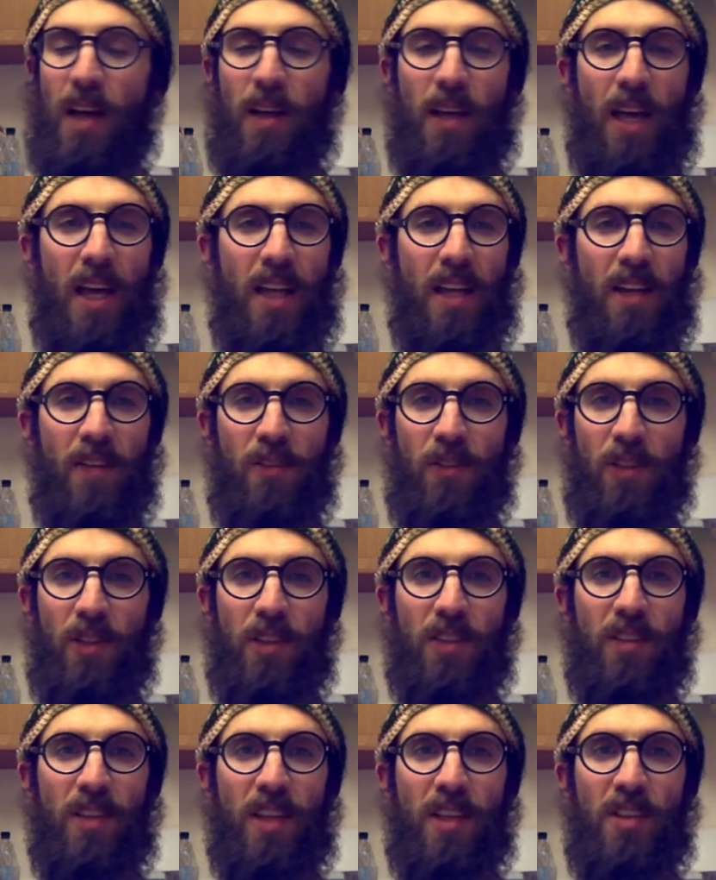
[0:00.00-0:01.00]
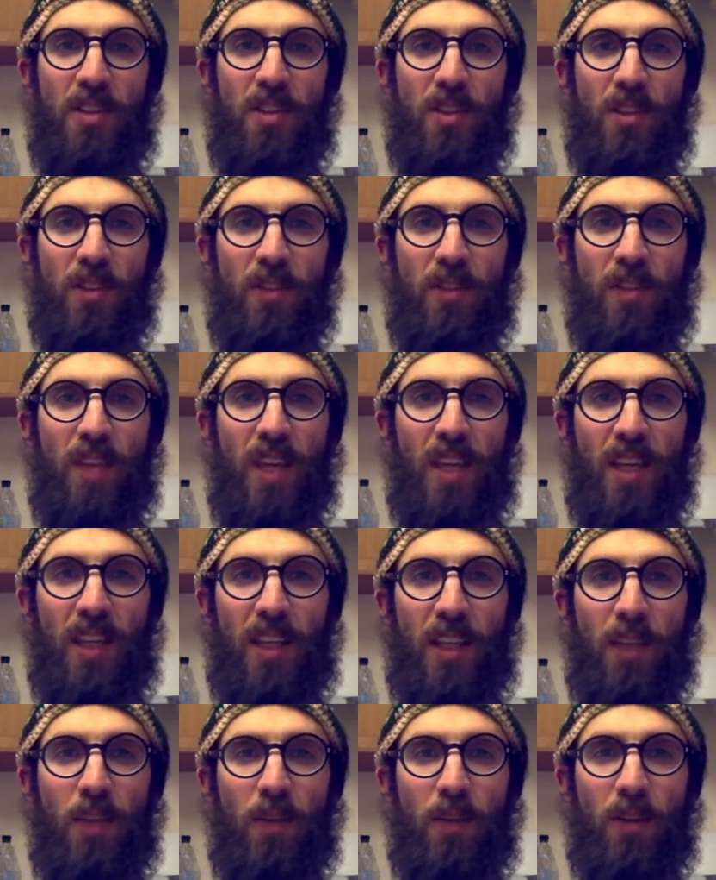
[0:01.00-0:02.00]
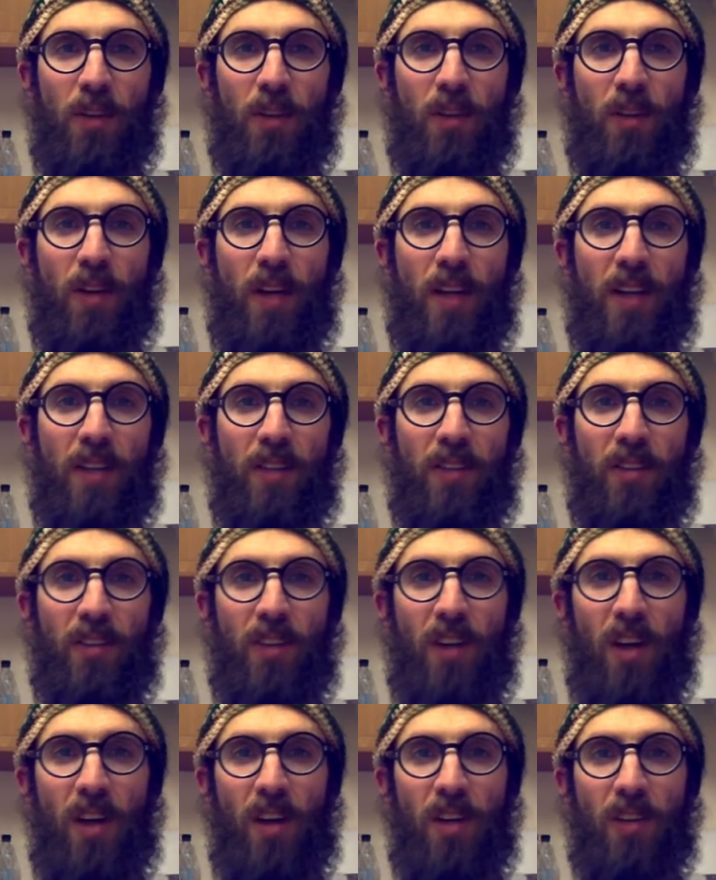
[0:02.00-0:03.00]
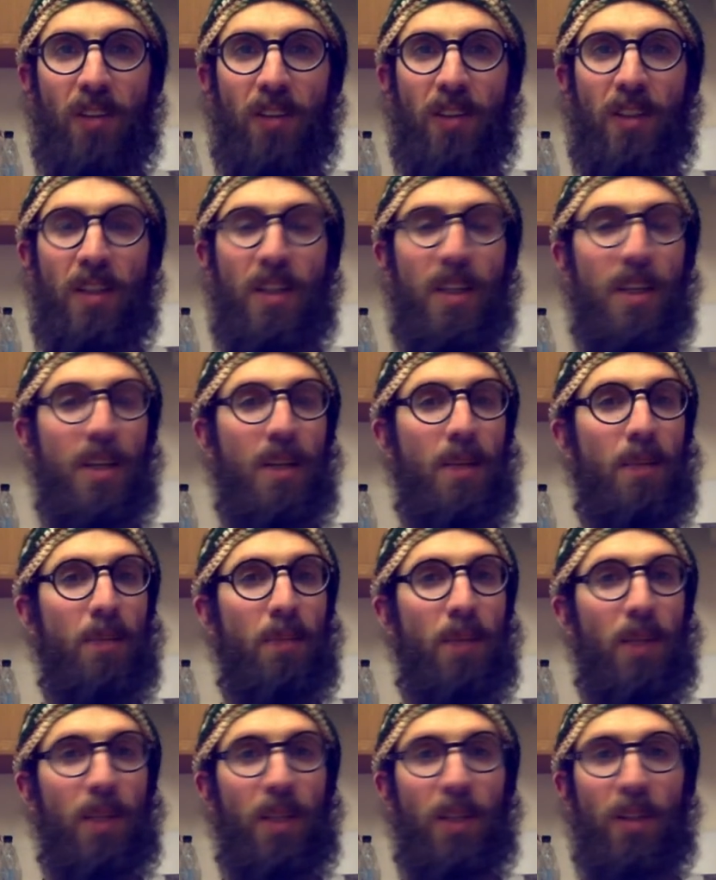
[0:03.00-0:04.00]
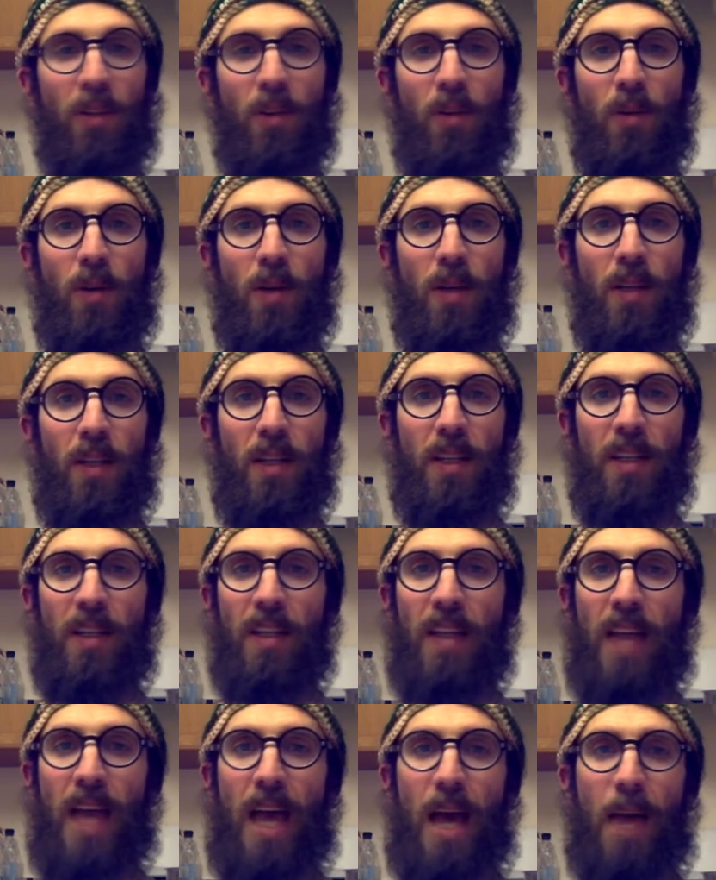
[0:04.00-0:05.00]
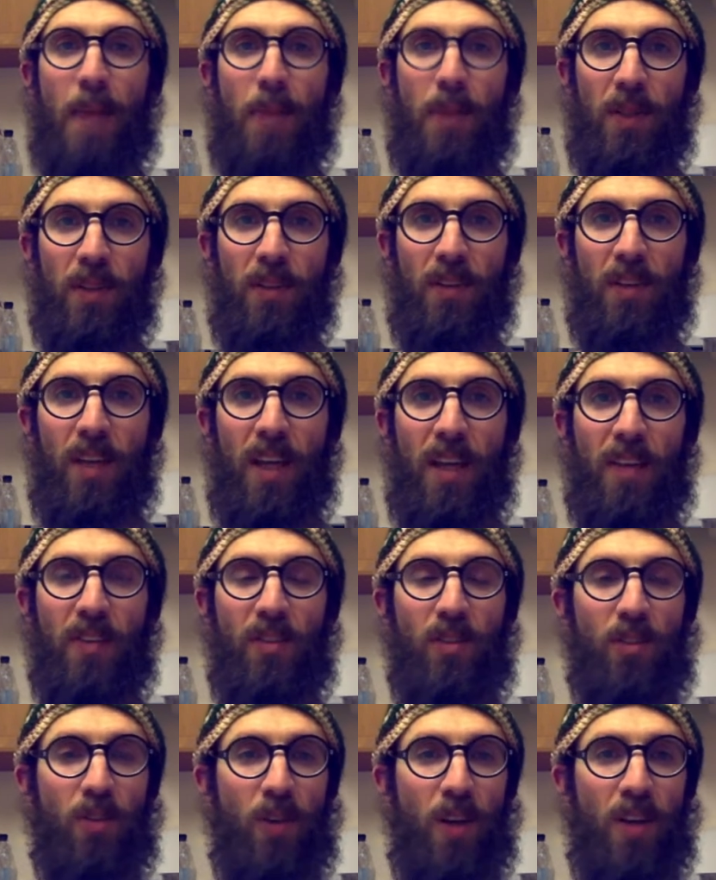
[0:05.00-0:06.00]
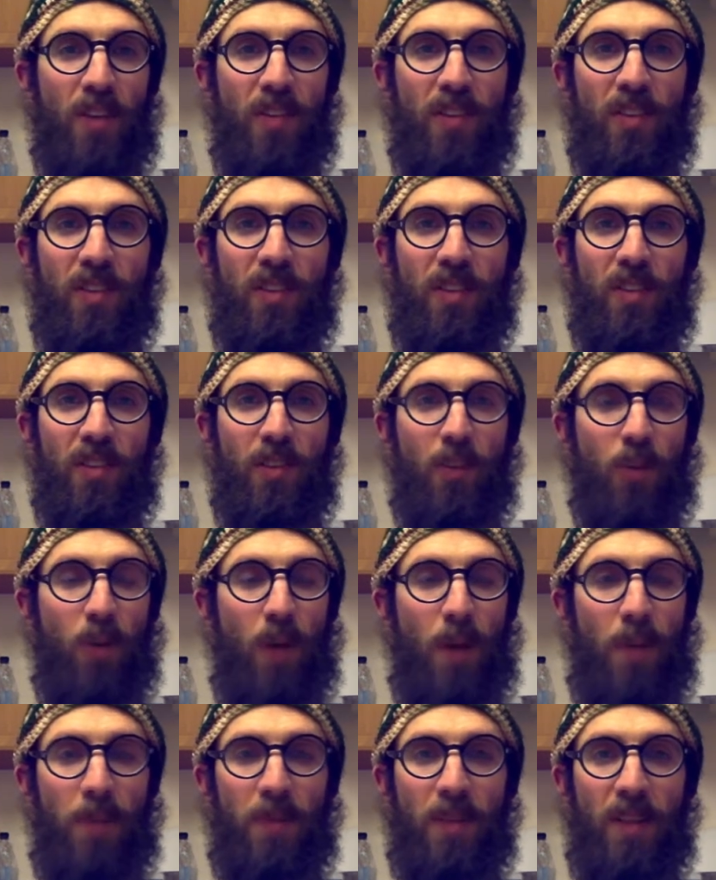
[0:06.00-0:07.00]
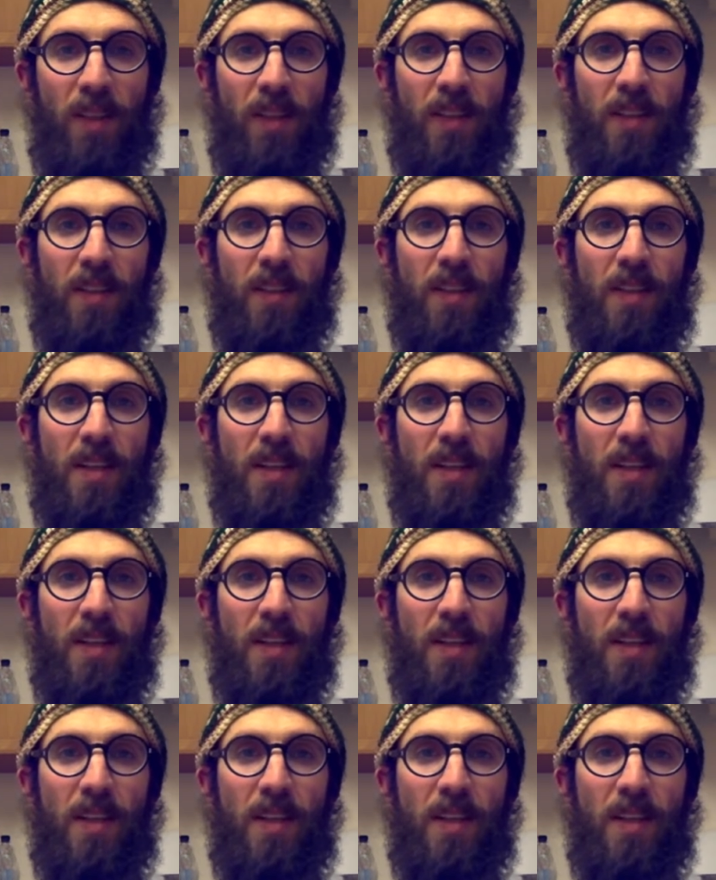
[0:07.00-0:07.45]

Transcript: had every intention of taking it with a grain of salt, but you know what? It happened and stress crept in.